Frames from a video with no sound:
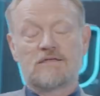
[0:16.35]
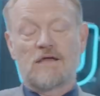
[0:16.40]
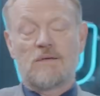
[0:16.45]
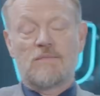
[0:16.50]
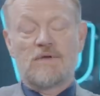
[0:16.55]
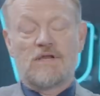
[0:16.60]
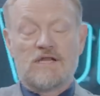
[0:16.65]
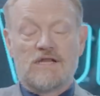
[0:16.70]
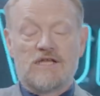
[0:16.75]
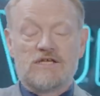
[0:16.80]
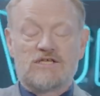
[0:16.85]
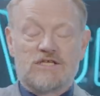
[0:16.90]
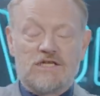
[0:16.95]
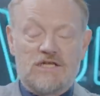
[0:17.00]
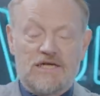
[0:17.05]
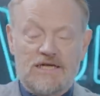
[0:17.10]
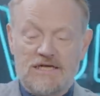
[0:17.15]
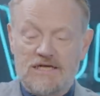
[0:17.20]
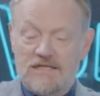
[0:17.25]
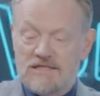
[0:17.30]
I mean,
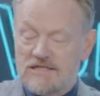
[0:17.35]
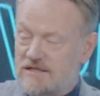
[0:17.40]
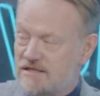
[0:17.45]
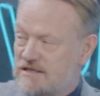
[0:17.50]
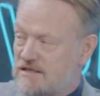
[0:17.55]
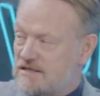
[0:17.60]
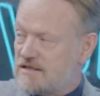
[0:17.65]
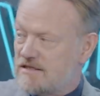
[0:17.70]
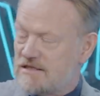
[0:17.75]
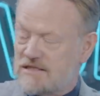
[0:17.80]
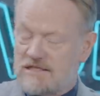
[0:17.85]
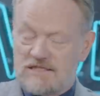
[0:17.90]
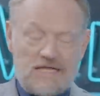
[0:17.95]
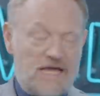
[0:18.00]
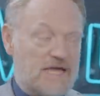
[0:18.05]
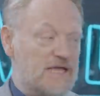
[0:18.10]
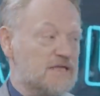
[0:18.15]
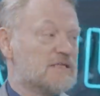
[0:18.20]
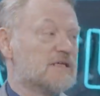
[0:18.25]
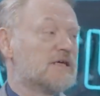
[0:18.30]
initially, it's this, the
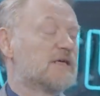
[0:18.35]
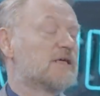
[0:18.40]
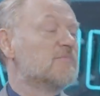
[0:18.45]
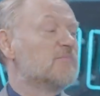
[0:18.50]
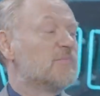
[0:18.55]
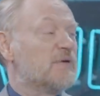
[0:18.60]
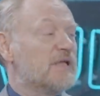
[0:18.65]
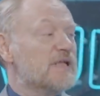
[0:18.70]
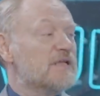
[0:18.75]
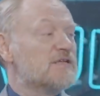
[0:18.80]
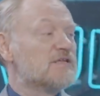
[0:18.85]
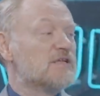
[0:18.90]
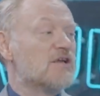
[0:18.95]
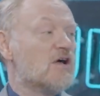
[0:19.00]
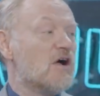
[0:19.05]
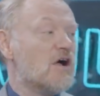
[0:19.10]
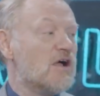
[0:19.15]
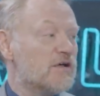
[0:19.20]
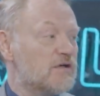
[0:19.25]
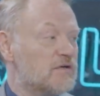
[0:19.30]
state's in complete
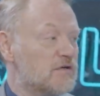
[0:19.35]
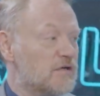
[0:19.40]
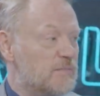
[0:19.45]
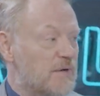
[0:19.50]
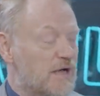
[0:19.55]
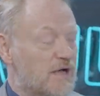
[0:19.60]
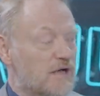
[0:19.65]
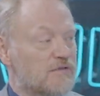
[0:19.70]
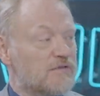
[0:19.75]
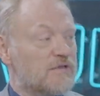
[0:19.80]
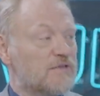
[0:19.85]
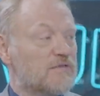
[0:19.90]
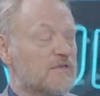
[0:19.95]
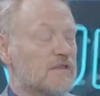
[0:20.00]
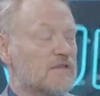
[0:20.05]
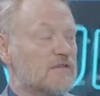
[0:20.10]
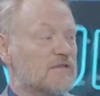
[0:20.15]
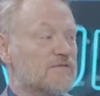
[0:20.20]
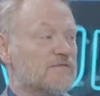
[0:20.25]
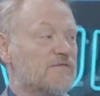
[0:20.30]
denial about the,
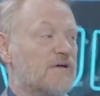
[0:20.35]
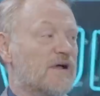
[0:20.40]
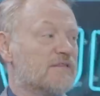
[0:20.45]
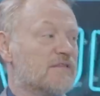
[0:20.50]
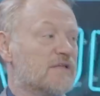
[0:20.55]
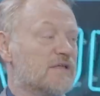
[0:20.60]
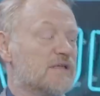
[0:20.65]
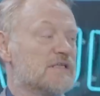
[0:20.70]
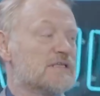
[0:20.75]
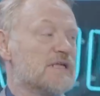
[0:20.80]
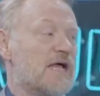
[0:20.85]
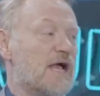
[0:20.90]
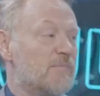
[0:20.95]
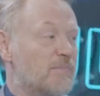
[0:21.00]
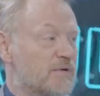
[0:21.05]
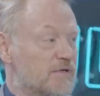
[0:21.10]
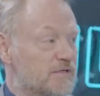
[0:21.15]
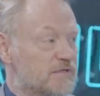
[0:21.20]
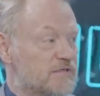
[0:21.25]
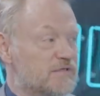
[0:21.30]
the, the fact that it's
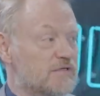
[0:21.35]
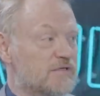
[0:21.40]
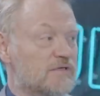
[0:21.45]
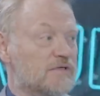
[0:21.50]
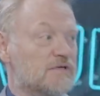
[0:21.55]
happened.